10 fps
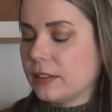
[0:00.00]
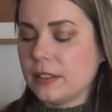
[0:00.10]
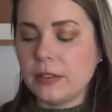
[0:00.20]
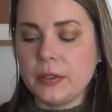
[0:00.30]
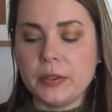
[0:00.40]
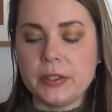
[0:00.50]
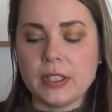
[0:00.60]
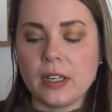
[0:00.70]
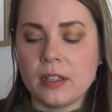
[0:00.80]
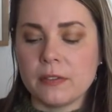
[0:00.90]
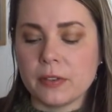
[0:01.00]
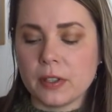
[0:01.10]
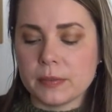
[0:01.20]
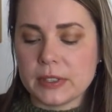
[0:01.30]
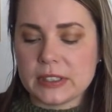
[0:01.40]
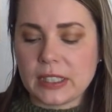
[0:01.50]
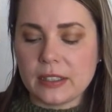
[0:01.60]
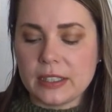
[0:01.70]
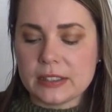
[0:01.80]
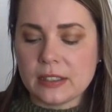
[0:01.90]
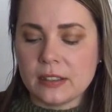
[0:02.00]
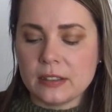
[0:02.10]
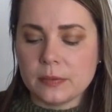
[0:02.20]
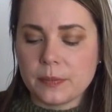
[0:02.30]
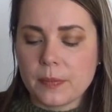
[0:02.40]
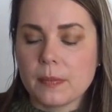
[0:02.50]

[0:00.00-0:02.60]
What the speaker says: the new yarn from Sandnes Garn.